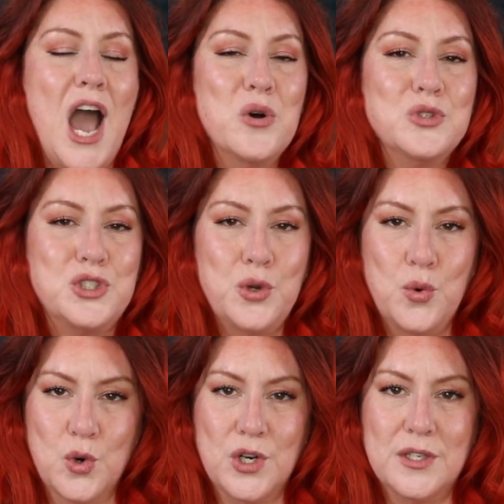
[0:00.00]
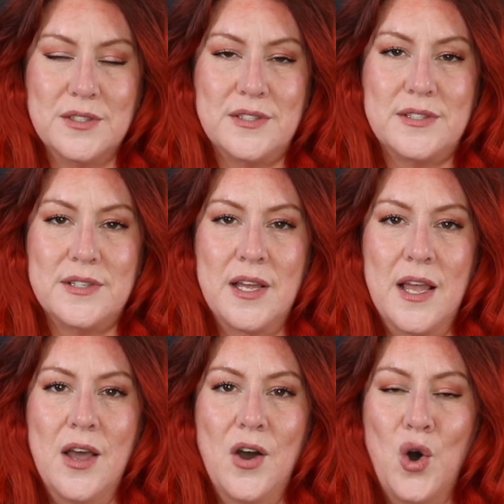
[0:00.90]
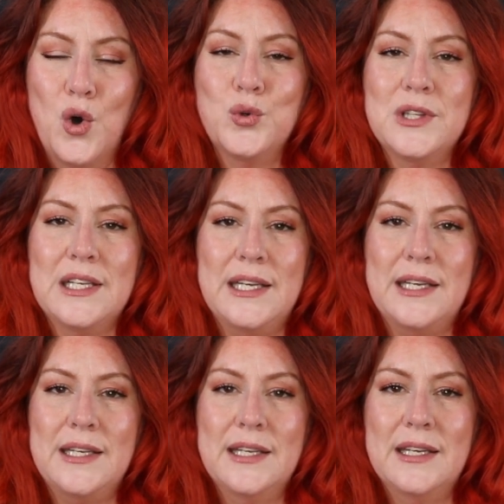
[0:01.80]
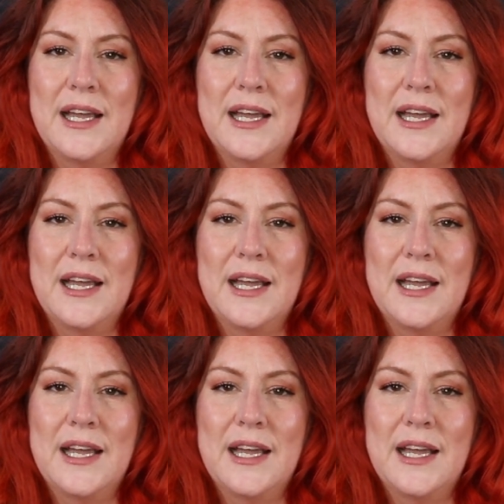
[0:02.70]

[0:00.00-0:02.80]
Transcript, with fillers: outdoors only.